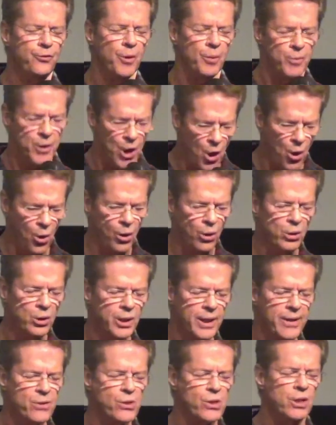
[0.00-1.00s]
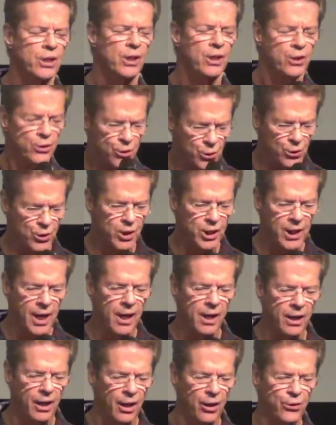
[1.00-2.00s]
from the oldest to the
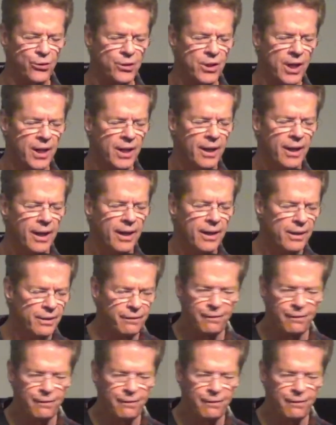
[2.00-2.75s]
youngest, and